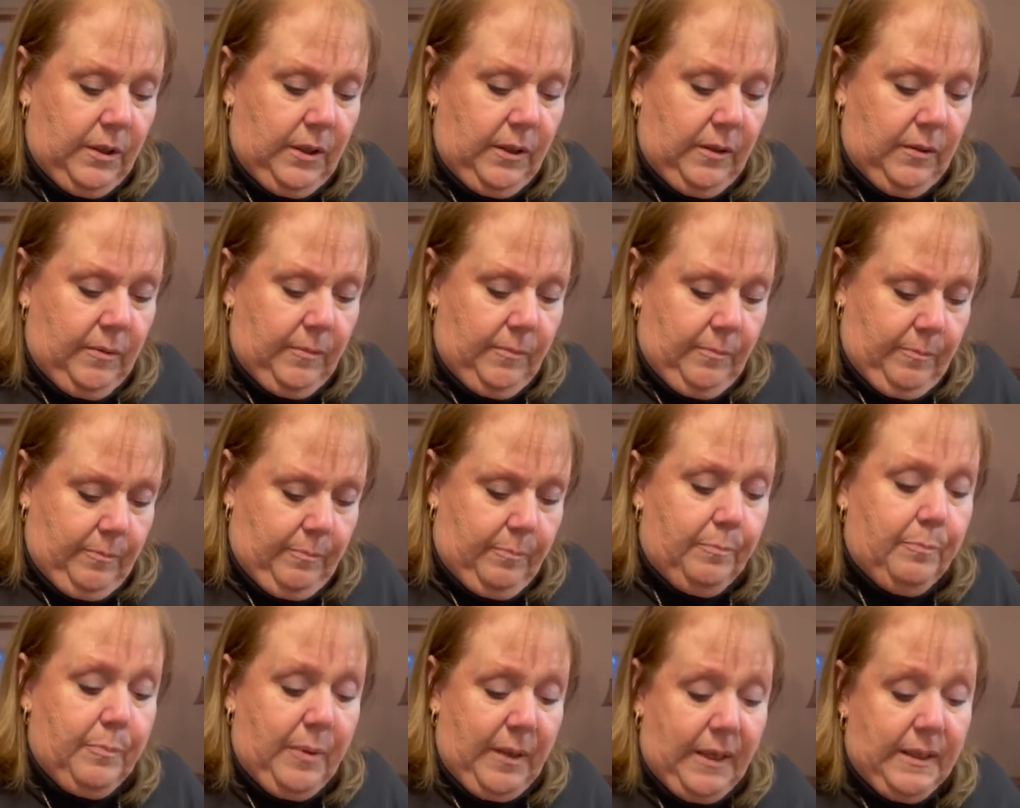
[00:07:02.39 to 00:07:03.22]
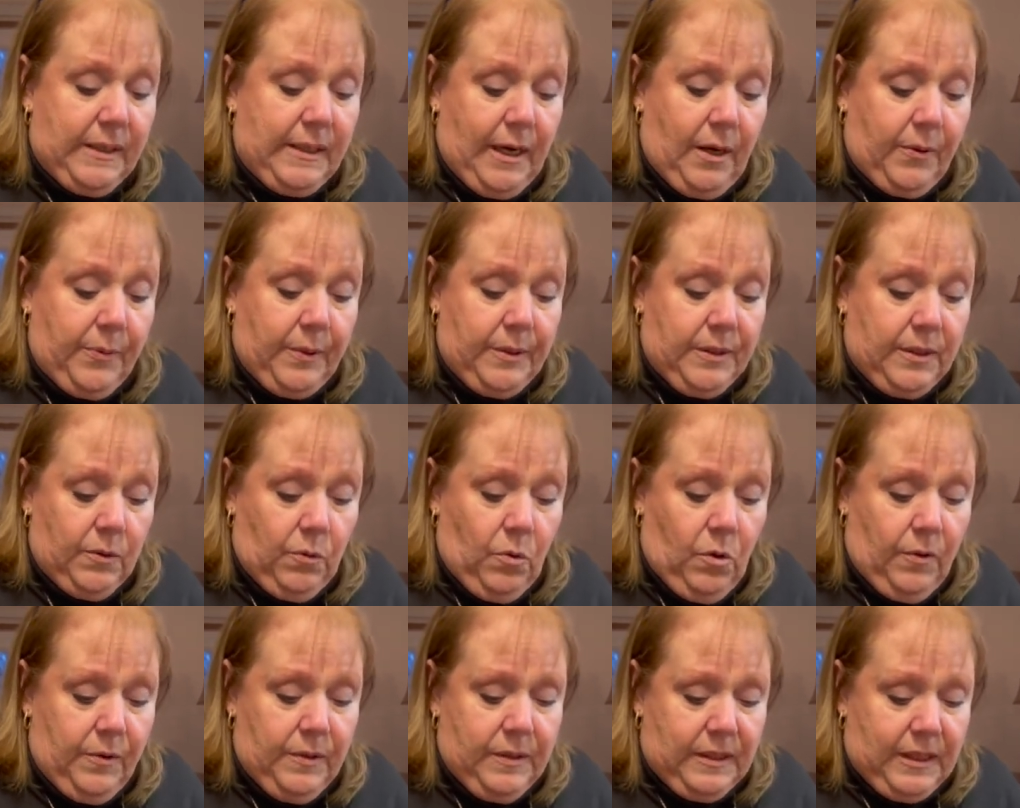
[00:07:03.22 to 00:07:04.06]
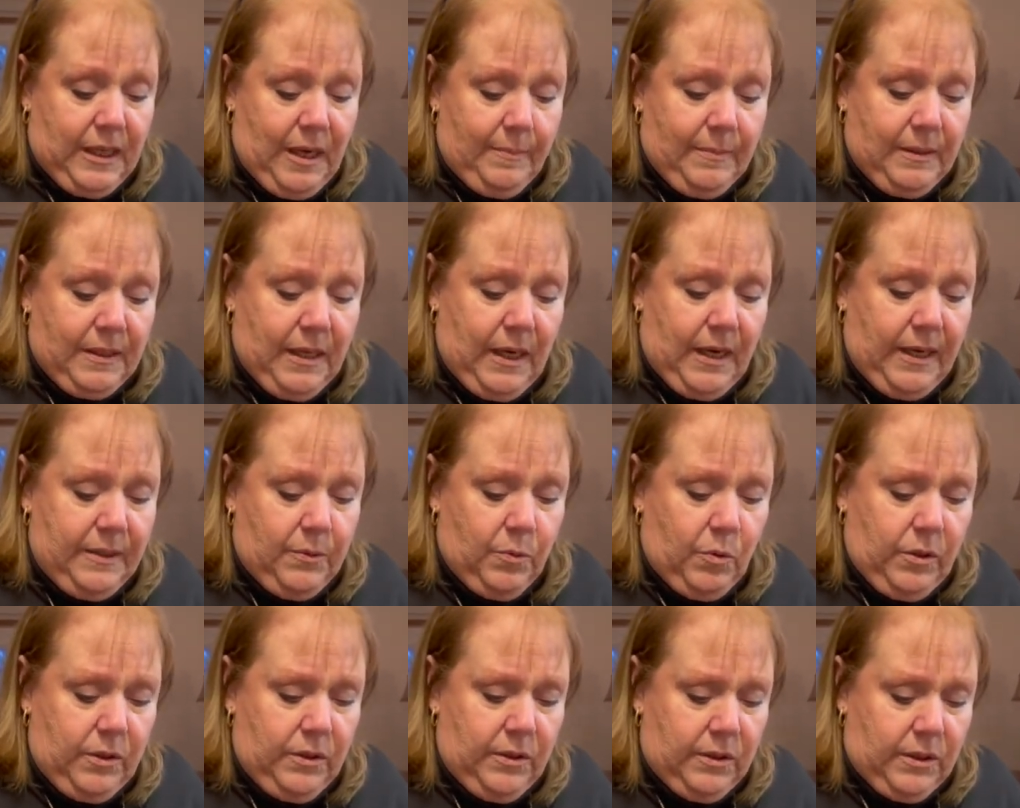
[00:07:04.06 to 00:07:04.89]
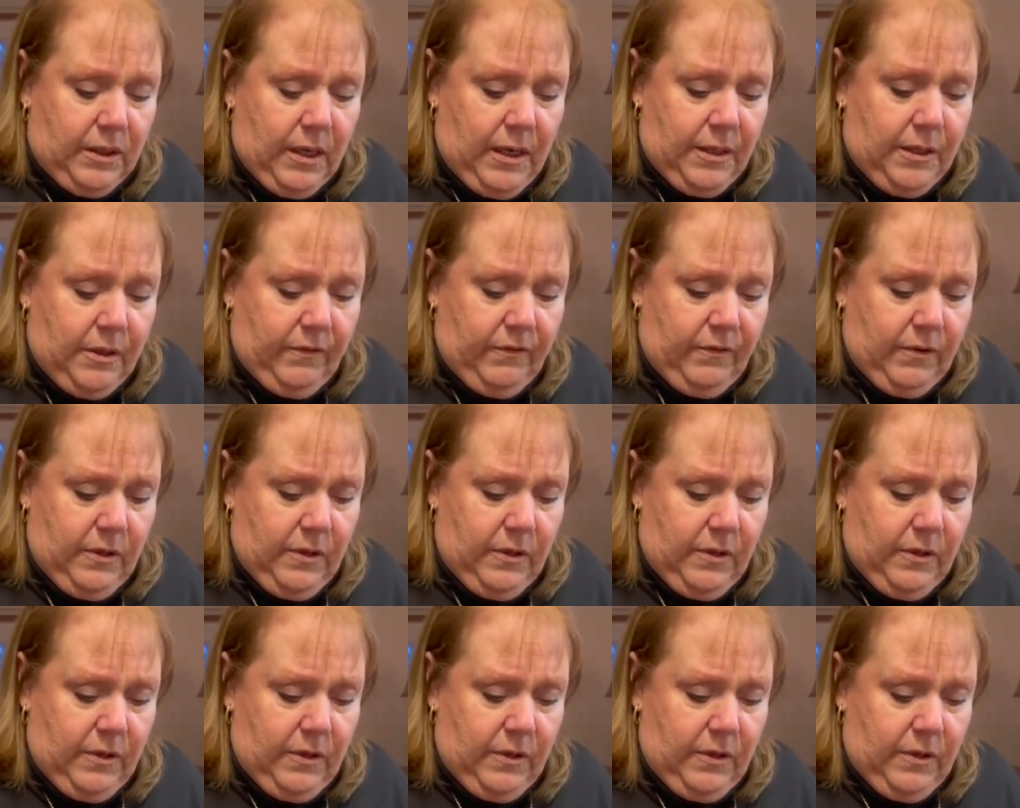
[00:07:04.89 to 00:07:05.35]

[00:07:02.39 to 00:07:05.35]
and picked out all the same size ones, kind of.